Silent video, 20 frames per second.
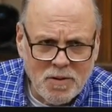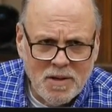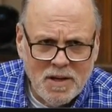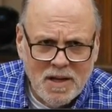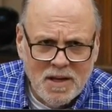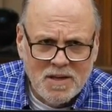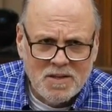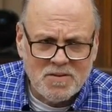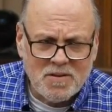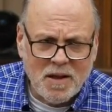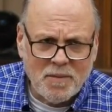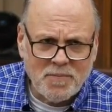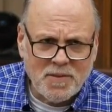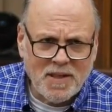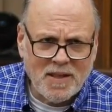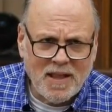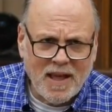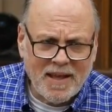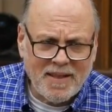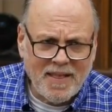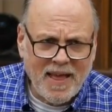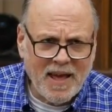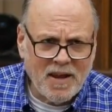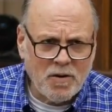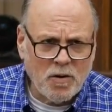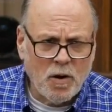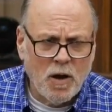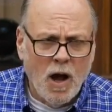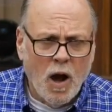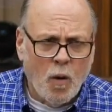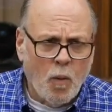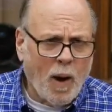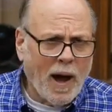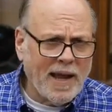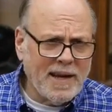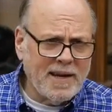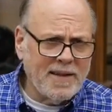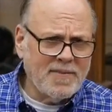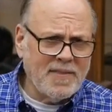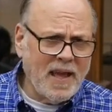or something like that. Or
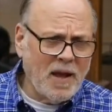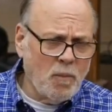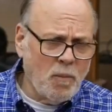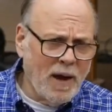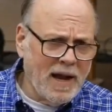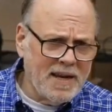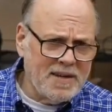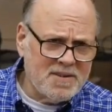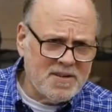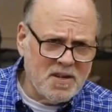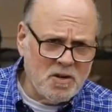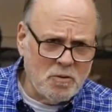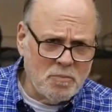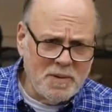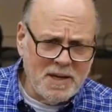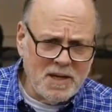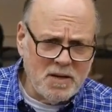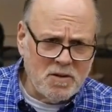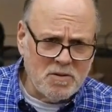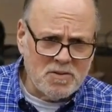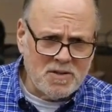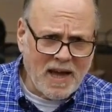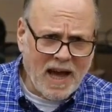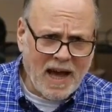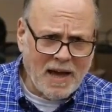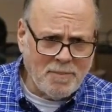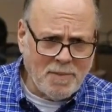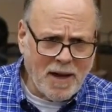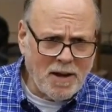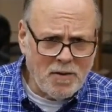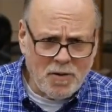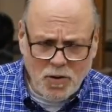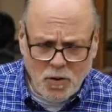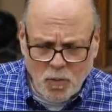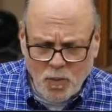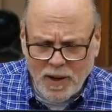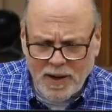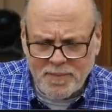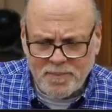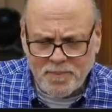why didn't they wait till mealtime? I don't know
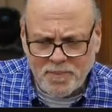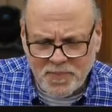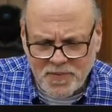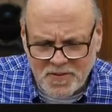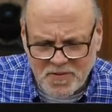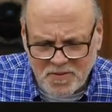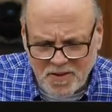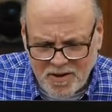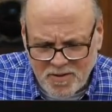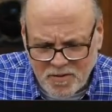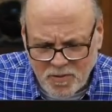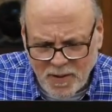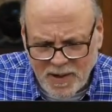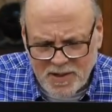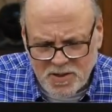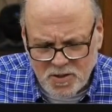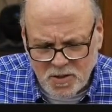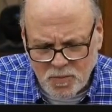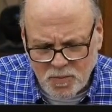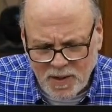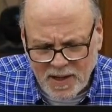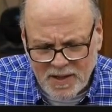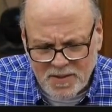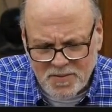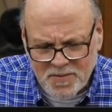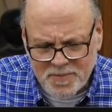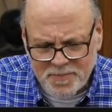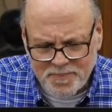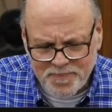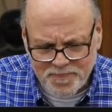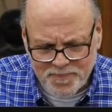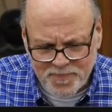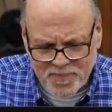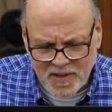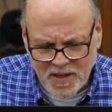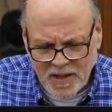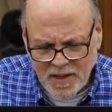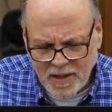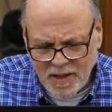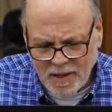what the situation was.
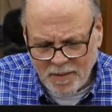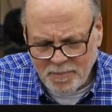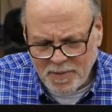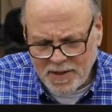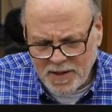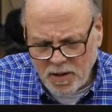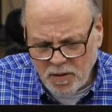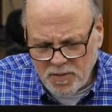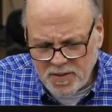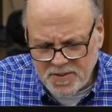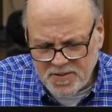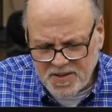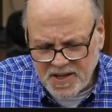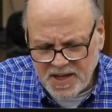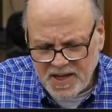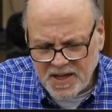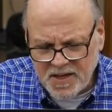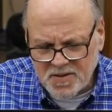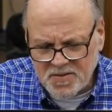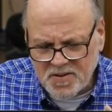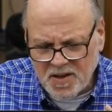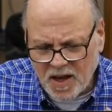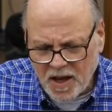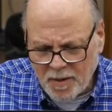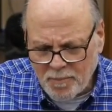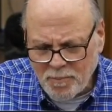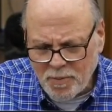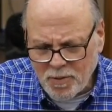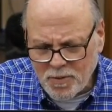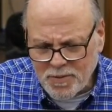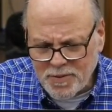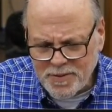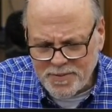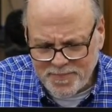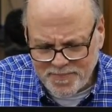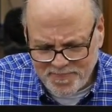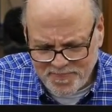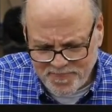But notice he is humbled